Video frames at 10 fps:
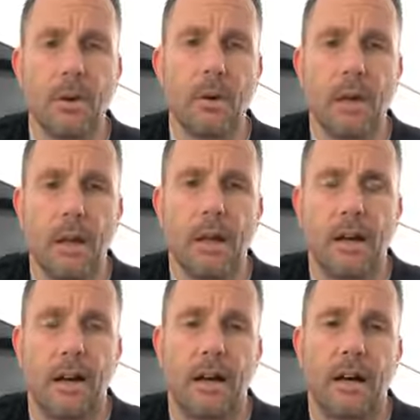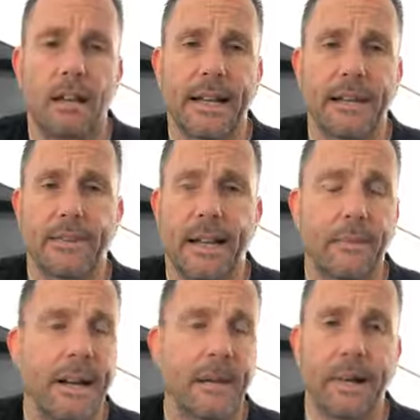so, uh, like I said,
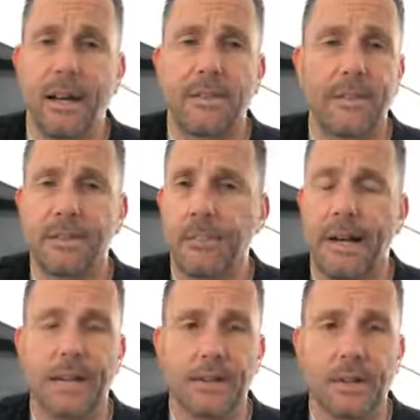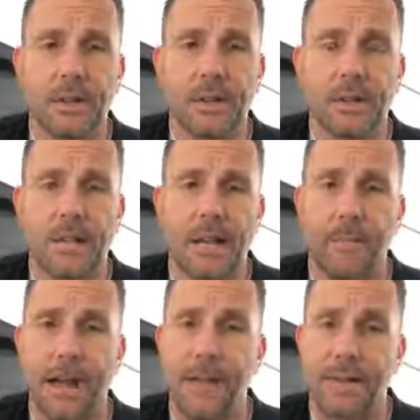I'm not at my office, I'm not at the church.
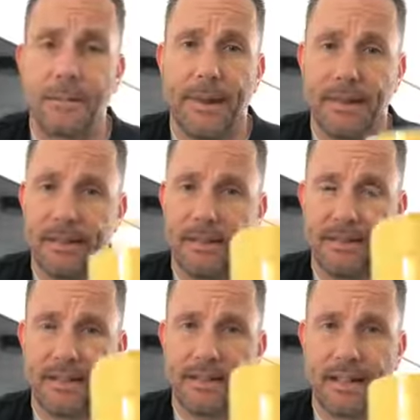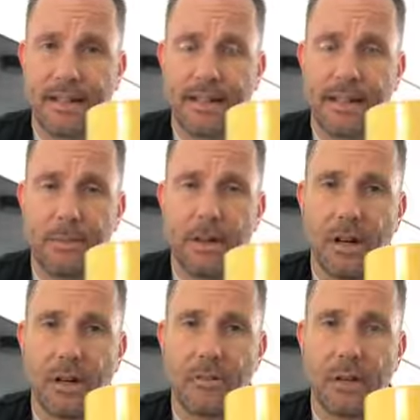I'm having my second cup of
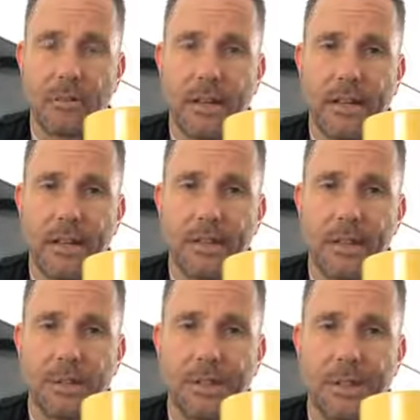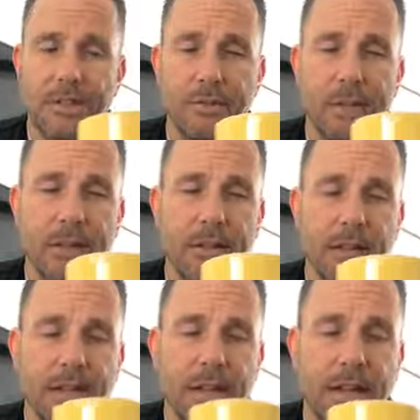coffee already. Don't judge me.
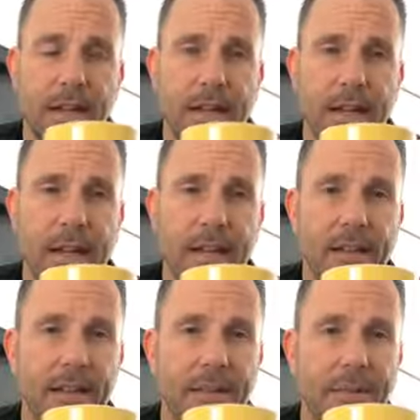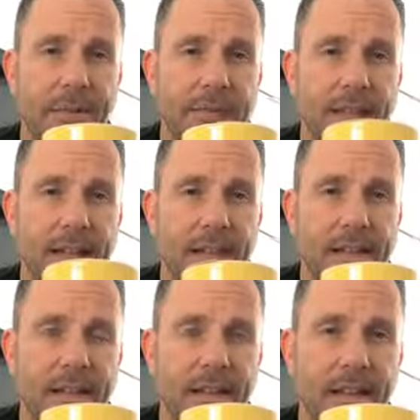And I'm going to
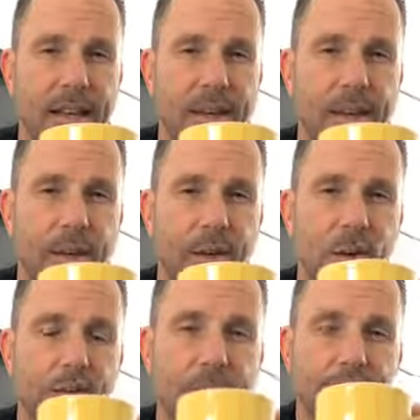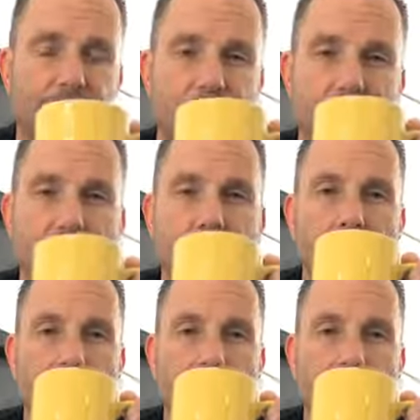taste it and let you know if it's good.